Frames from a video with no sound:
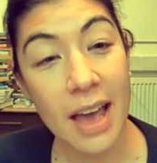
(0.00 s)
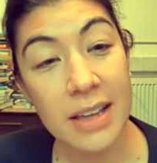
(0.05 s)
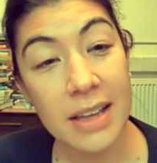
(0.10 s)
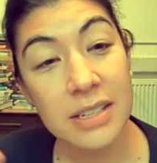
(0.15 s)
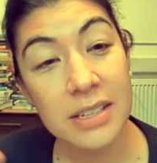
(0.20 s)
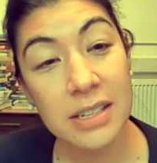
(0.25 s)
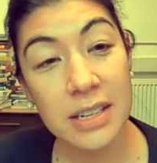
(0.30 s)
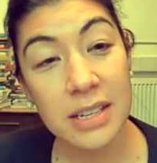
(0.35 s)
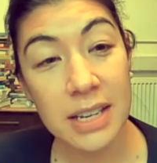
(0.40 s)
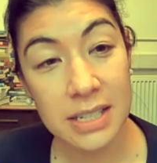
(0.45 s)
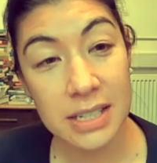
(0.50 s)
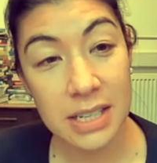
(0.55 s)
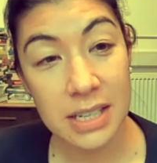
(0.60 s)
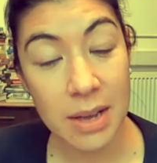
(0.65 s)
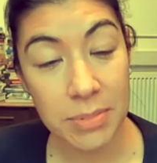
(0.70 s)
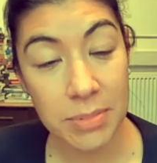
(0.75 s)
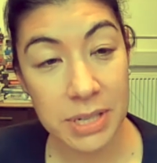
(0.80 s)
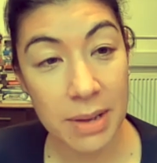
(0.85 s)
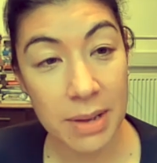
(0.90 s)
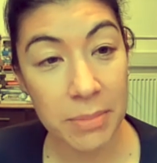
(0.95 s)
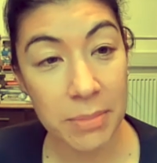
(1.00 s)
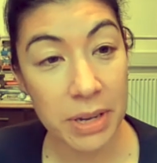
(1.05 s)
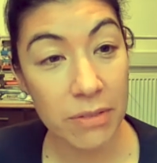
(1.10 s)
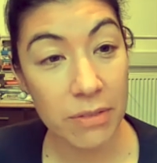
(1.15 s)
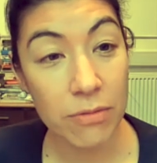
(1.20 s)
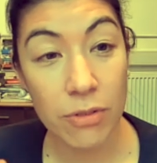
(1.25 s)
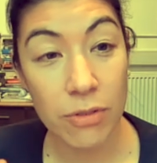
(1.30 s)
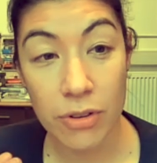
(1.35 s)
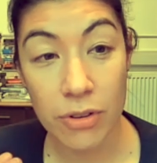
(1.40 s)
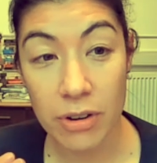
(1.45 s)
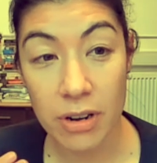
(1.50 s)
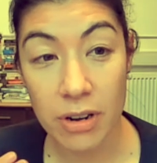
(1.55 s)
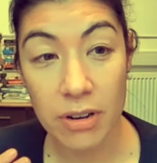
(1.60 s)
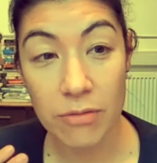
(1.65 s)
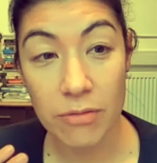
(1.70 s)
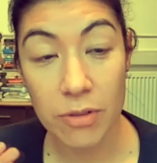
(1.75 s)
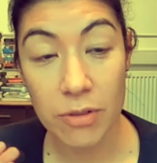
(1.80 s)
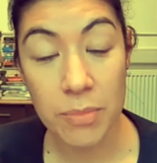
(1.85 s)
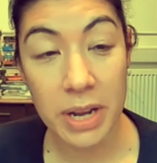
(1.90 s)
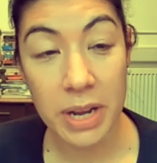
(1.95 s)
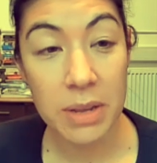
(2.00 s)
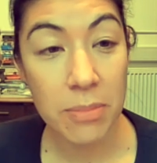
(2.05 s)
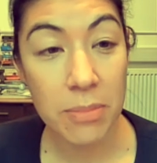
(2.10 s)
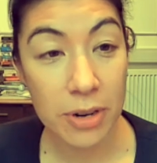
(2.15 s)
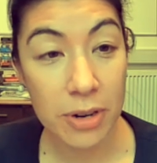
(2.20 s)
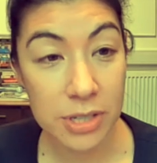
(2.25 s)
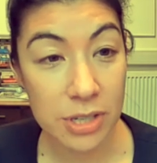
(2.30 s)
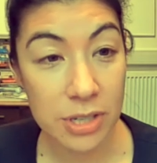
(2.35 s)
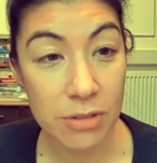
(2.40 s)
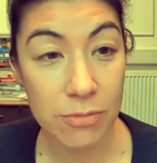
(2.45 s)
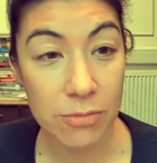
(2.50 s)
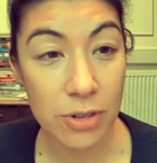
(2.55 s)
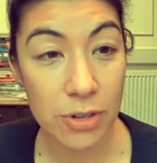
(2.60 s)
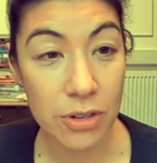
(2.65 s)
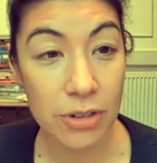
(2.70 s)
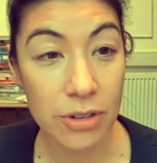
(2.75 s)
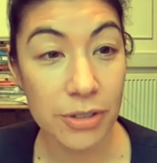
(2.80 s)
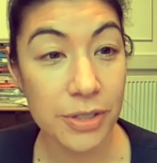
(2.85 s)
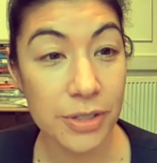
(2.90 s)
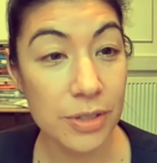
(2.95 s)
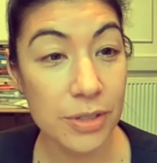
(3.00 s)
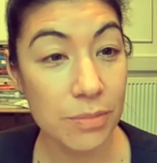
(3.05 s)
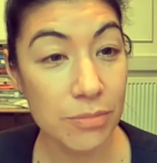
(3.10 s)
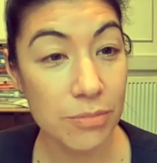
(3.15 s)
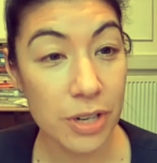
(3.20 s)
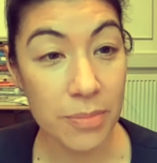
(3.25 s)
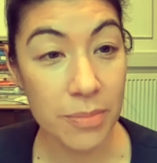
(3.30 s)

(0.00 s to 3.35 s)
ended as an epidemic for many parts of the world,